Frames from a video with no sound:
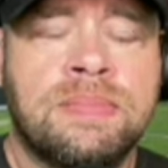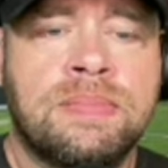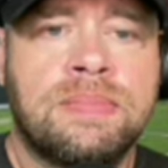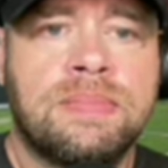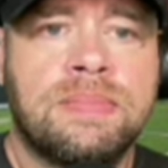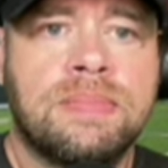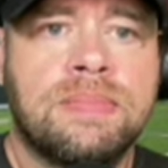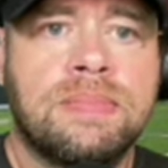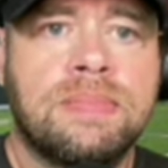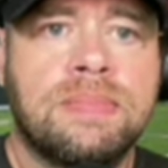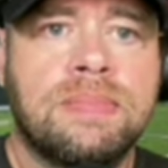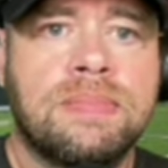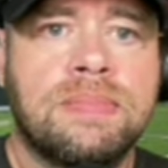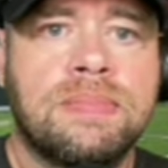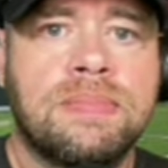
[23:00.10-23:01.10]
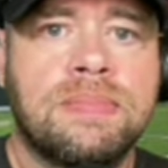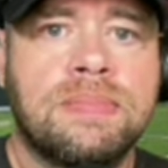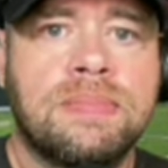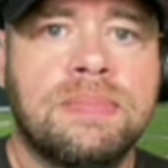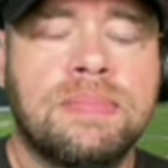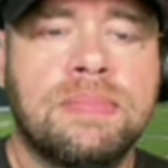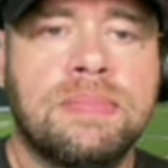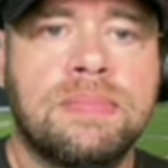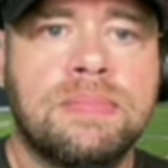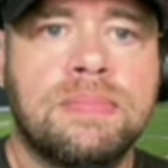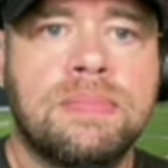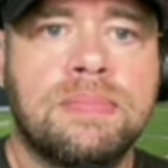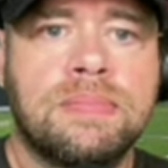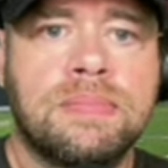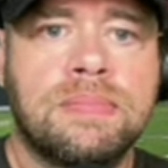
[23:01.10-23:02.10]

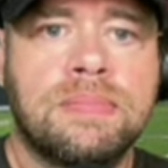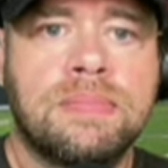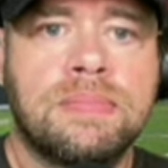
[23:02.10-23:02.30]
[no speech]